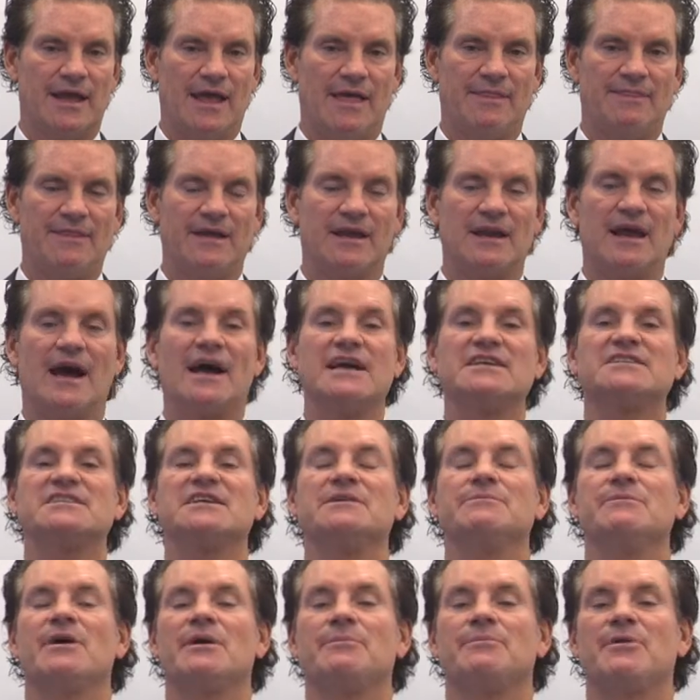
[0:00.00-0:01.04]
And then I see
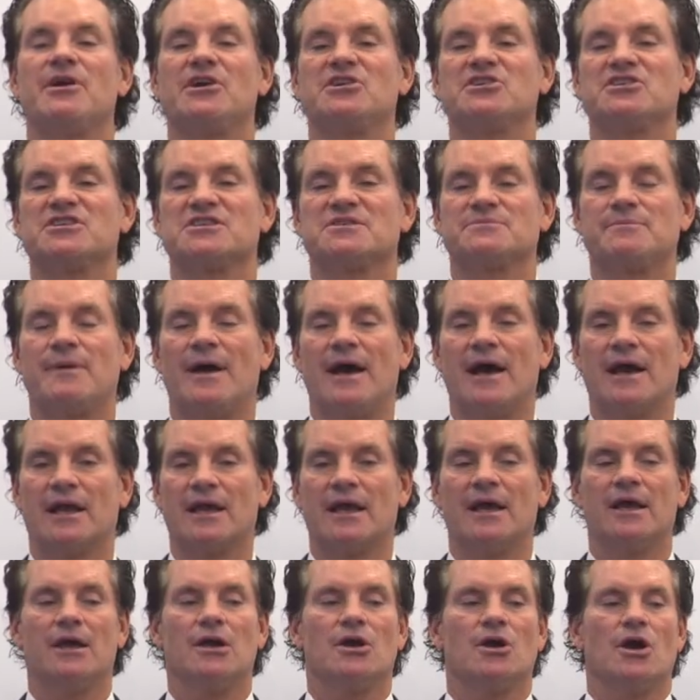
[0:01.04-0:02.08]
my patients back
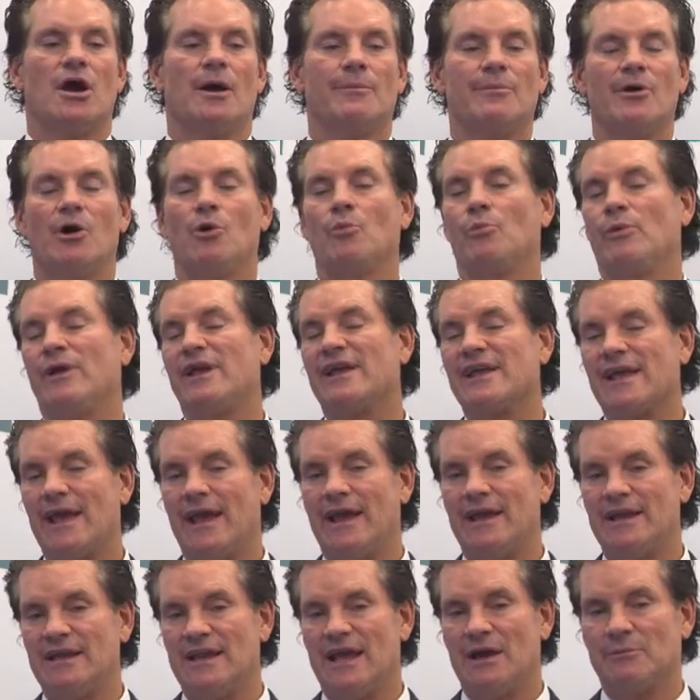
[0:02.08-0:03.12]
about week
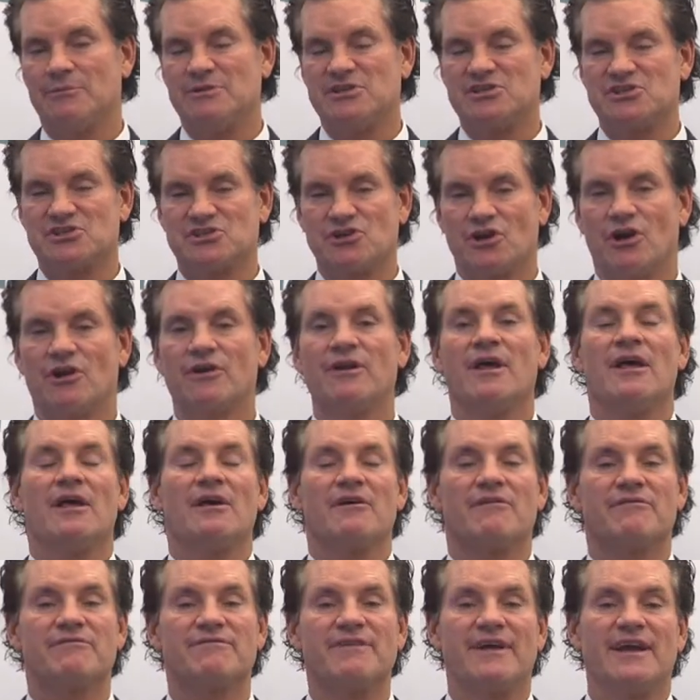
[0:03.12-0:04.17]
8 and we start
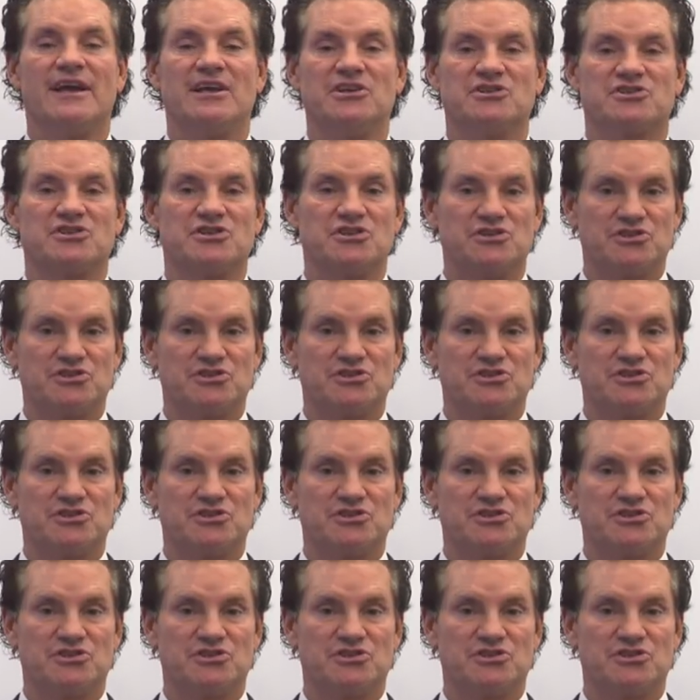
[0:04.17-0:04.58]
phase